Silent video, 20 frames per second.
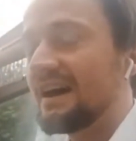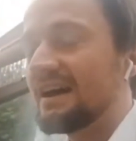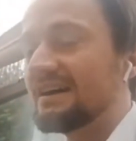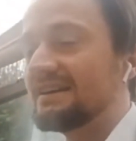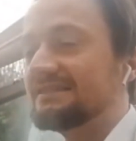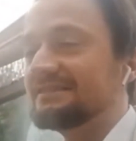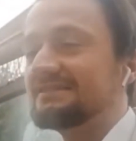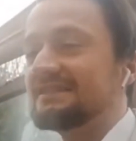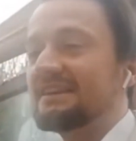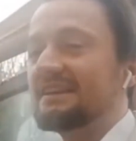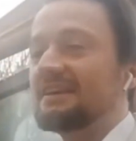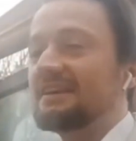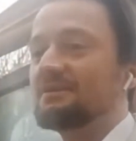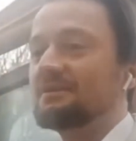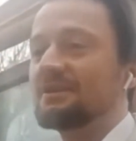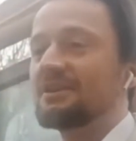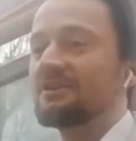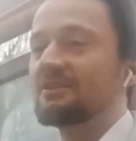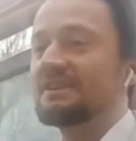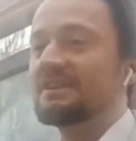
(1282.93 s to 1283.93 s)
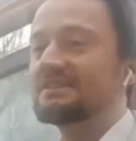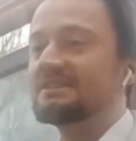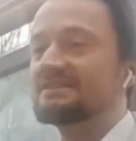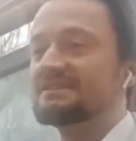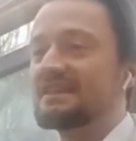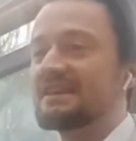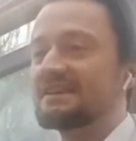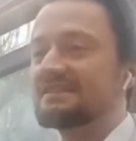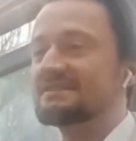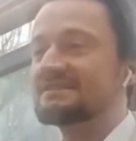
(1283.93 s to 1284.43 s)
And here we go.
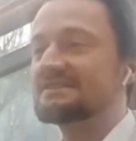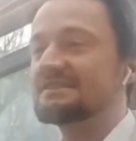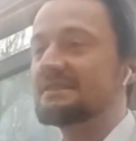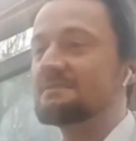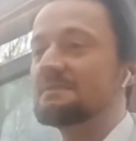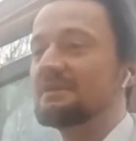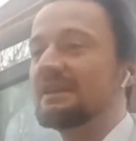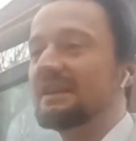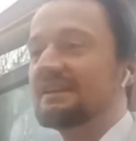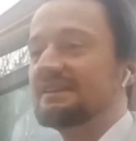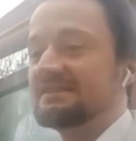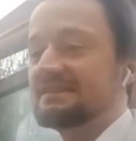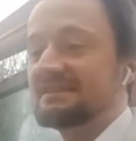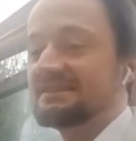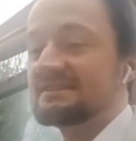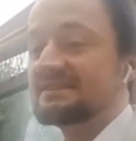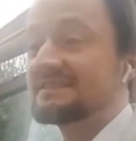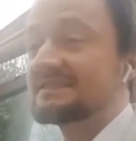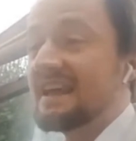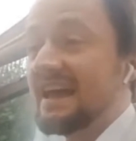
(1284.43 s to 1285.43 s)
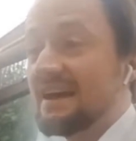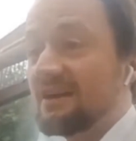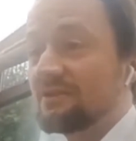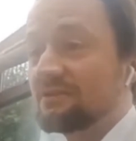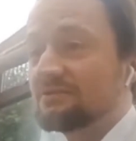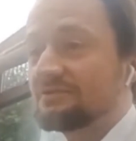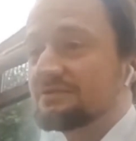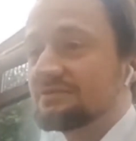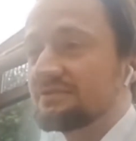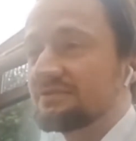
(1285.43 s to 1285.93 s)
Is there simulated
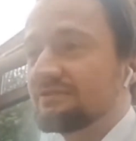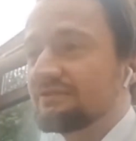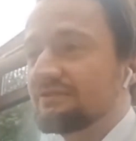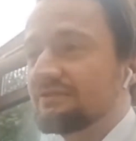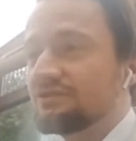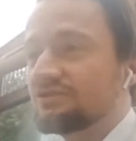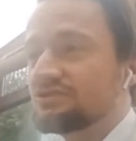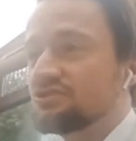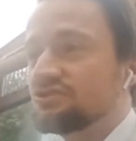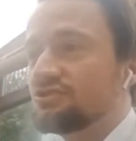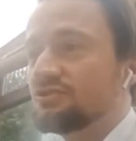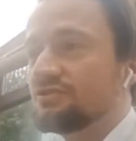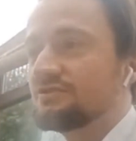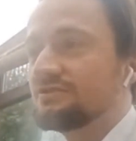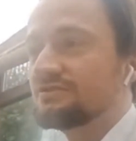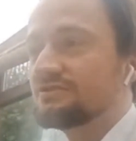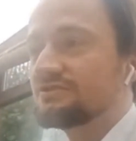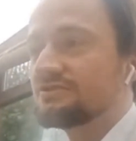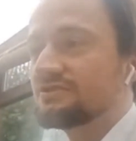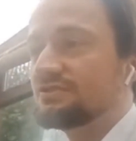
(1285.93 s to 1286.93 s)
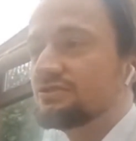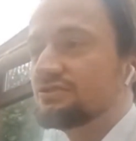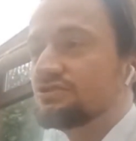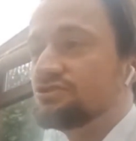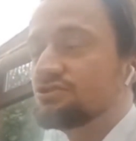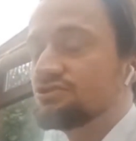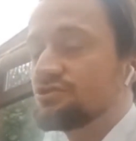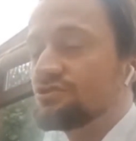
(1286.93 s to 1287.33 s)
sound for the student